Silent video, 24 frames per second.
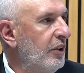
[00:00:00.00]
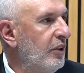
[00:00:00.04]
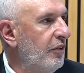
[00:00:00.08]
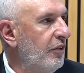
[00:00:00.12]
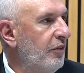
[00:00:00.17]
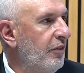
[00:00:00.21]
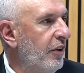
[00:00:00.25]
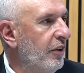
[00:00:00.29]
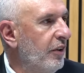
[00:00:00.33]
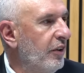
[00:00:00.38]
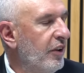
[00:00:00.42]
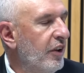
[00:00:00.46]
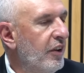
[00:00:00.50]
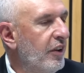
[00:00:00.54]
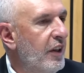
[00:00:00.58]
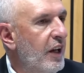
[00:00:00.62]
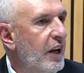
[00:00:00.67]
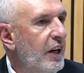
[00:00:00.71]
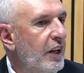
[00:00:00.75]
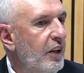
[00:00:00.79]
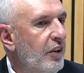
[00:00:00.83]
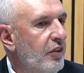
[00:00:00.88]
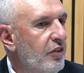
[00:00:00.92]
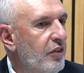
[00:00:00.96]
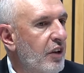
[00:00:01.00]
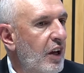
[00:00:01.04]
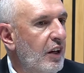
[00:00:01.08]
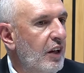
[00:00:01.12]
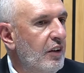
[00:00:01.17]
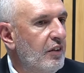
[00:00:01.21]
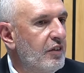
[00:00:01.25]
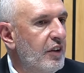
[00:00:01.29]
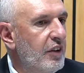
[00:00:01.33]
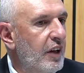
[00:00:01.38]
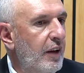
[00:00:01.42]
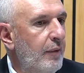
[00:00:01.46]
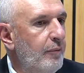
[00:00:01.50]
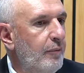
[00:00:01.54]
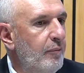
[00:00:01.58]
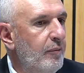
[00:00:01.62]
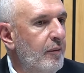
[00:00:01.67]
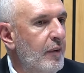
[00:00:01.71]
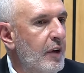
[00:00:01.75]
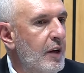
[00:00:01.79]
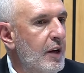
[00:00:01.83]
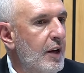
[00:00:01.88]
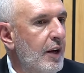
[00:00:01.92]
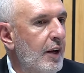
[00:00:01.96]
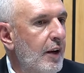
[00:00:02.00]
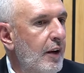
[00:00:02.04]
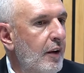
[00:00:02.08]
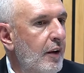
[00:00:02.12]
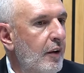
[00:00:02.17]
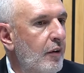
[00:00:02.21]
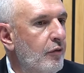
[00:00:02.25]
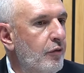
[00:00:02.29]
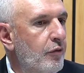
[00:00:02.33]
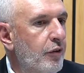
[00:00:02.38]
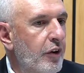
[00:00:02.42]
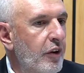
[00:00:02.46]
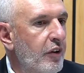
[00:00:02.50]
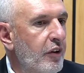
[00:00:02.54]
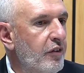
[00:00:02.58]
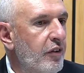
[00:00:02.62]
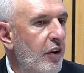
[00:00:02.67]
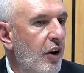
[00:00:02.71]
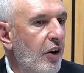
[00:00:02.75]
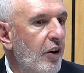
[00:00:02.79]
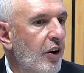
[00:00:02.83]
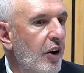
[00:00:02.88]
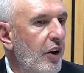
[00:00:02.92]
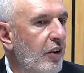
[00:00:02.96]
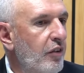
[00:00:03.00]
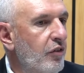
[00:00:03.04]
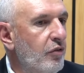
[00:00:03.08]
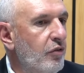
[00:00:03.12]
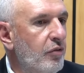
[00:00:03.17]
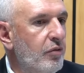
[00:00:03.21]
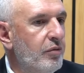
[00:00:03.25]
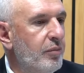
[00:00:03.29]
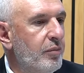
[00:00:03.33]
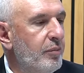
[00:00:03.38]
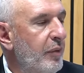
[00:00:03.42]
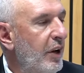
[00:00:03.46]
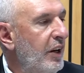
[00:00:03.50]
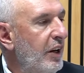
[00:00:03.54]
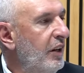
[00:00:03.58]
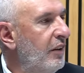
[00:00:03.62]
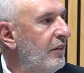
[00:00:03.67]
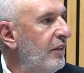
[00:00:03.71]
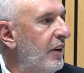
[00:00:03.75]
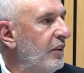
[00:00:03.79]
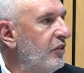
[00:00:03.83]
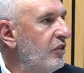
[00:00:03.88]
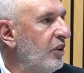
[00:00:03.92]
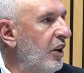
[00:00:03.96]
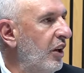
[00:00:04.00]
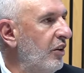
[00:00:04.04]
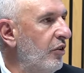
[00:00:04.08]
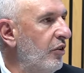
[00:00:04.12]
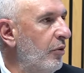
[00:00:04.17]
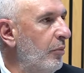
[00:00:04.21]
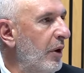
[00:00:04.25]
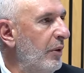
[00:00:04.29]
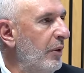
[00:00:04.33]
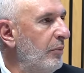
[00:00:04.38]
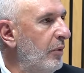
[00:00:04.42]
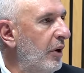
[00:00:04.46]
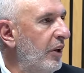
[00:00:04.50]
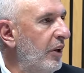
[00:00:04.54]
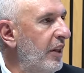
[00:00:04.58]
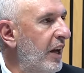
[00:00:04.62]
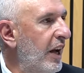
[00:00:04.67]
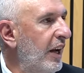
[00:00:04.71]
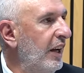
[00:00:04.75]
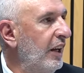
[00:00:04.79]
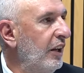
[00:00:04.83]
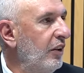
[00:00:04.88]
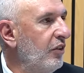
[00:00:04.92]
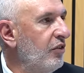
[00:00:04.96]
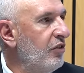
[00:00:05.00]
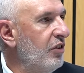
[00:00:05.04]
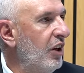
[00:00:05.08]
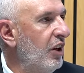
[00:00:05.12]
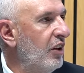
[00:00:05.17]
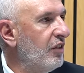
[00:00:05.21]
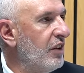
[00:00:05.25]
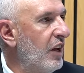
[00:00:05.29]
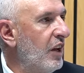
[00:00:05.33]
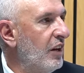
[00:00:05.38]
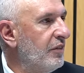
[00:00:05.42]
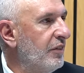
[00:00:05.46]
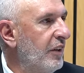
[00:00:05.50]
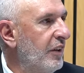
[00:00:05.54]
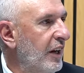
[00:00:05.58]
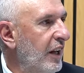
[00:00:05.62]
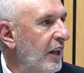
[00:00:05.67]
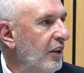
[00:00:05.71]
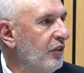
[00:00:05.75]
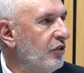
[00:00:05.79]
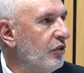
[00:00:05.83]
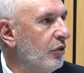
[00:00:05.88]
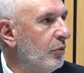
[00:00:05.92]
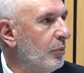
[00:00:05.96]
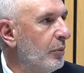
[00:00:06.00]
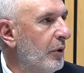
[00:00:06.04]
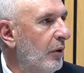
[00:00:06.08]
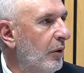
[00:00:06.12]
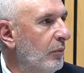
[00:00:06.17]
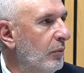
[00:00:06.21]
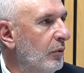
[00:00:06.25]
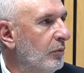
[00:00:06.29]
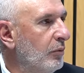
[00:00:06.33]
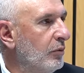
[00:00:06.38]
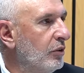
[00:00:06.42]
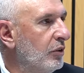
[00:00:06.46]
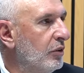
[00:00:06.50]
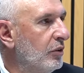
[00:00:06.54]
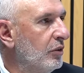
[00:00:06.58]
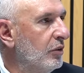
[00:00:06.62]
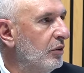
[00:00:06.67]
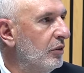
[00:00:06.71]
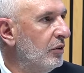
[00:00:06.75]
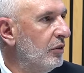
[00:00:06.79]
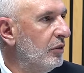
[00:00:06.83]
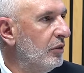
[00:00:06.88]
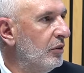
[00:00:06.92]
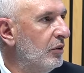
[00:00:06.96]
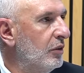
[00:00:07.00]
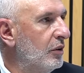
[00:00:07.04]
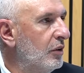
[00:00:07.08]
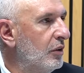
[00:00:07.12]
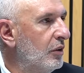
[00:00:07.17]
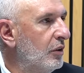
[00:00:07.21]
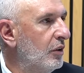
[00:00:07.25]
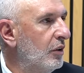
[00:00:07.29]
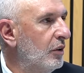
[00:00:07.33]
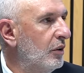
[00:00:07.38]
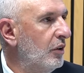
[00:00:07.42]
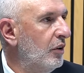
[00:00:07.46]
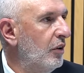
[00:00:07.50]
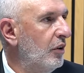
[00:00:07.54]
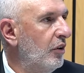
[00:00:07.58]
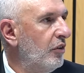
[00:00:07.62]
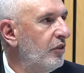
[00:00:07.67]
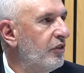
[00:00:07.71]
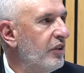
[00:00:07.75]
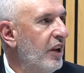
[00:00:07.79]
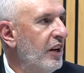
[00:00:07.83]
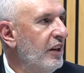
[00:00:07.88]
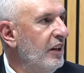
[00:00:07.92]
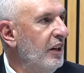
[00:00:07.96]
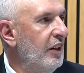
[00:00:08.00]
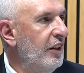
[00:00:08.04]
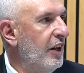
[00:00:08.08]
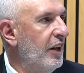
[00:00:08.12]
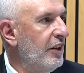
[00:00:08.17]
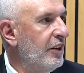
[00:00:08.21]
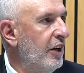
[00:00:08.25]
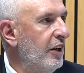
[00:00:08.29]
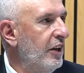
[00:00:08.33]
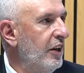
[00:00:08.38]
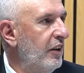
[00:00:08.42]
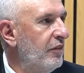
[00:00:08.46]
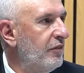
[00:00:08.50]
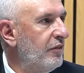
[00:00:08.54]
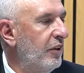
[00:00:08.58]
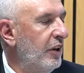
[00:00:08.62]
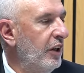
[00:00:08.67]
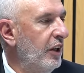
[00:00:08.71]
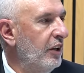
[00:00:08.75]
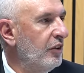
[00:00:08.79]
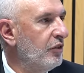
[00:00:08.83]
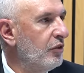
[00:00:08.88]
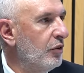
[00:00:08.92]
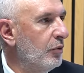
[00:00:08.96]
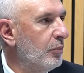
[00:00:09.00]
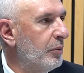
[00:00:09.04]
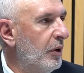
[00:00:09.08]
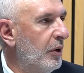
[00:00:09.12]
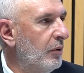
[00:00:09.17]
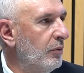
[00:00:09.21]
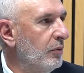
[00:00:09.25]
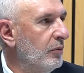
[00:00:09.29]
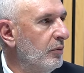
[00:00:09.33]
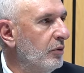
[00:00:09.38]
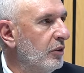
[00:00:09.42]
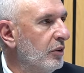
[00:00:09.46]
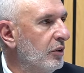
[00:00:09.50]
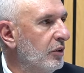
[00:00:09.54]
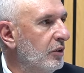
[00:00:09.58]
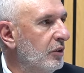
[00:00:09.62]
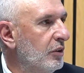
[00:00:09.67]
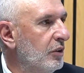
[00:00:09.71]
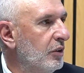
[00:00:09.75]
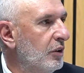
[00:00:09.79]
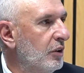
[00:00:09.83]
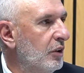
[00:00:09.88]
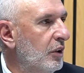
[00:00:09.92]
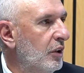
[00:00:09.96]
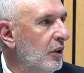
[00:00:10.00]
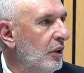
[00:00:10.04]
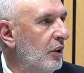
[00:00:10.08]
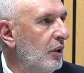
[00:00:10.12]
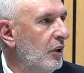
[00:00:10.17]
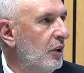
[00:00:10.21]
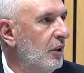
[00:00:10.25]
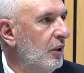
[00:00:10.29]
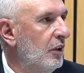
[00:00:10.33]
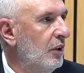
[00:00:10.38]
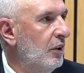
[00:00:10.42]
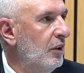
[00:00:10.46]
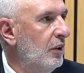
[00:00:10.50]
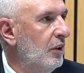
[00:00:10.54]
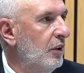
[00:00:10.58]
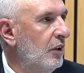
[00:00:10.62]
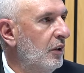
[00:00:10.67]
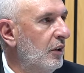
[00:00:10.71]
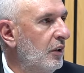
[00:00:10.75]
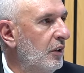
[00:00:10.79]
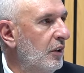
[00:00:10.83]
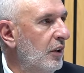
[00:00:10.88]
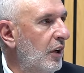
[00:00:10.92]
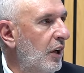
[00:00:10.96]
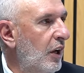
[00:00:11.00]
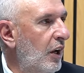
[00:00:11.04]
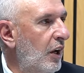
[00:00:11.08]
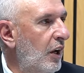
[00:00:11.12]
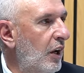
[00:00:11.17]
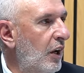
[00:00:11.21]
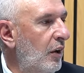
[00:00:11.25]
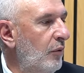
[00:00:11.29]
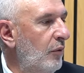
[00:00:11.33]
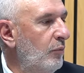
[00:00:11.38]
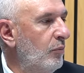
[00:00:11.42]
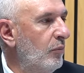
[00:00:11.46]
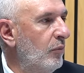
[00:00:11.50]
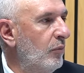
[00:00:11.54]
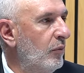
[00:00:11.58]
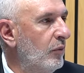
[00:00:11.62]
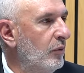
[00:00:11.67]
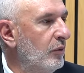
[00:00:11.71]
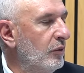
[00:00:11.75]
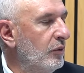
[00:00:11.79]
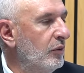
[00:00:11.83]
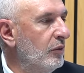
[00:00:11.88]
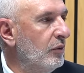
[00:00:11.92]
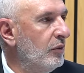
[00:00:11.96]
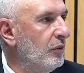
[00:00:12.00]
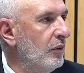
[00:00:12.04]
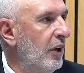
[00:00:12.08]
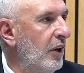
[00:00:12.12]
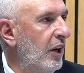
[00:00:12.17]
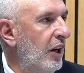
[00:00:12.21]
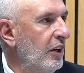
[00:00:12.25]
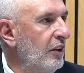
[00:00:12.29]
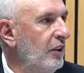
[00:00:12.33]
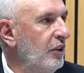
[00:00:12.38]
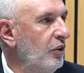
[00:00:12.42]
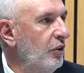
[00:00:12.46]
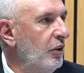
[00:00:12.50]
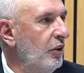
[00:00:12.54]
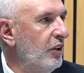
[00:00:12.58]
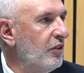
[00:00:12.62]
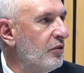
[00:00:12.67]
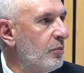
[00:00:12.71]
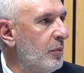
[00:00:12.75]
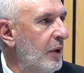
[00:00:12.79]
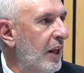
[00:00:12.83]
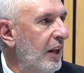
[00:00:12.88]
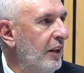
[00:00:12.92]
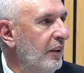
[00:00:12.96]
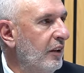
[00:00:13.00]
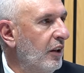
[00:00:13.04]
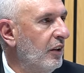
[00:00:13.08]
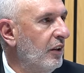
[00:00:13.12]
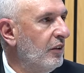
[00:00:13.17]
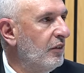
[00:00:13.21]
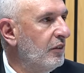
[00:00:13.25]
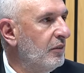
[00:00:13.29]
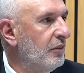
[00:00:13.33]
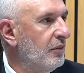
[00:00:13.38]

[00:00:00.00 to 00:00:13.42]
different, and that is that for as long as many of us can remember, the ANC has had financial problems. Suddenly they don't have financial problems. How do you explain that?